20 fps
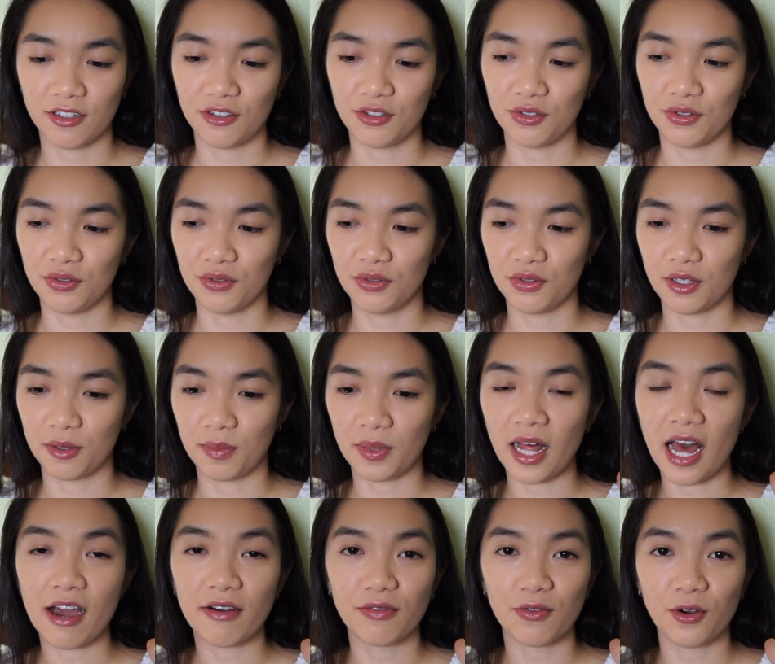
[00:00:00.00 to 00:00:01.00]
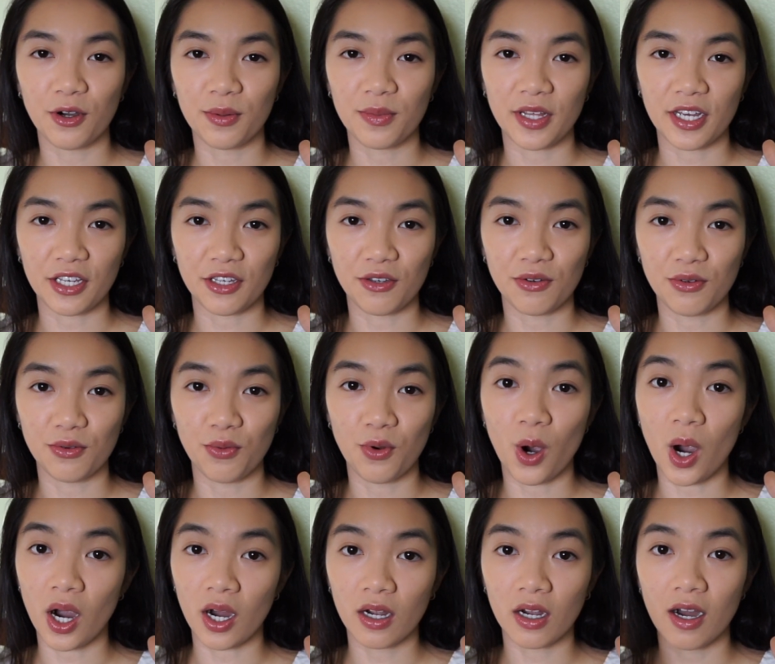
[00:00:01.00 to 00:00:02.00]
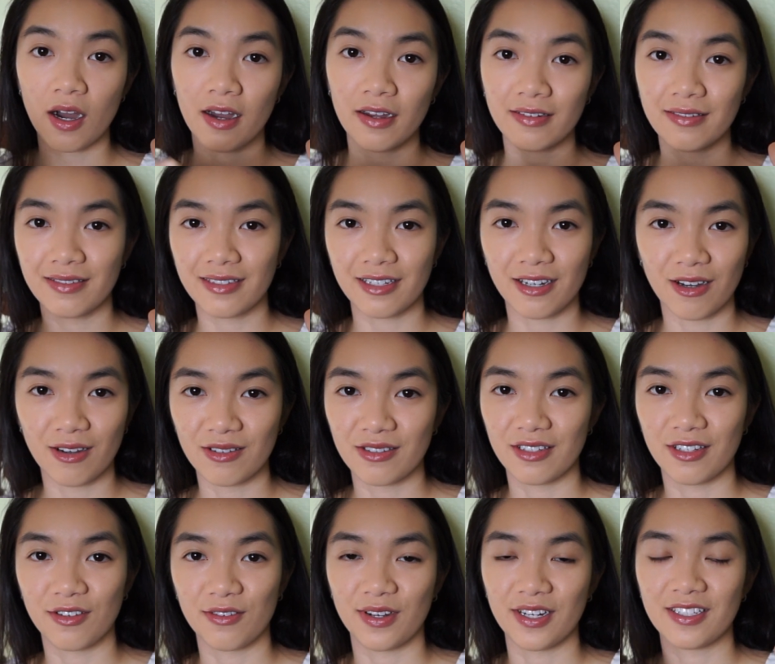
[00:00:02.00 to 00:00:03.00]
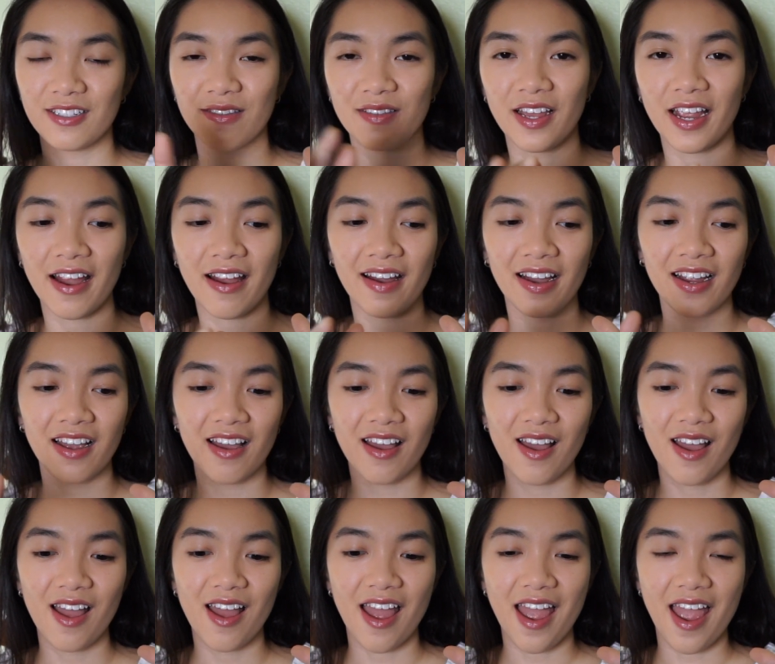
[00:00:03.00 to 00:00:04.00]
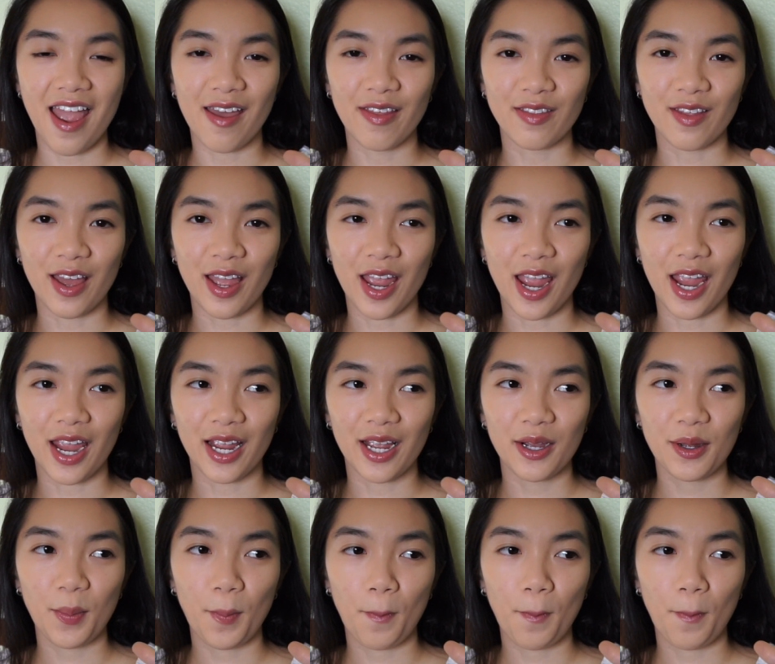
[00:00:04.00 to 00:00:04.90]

to the platform that you walk on to go to the rest of the area, and like,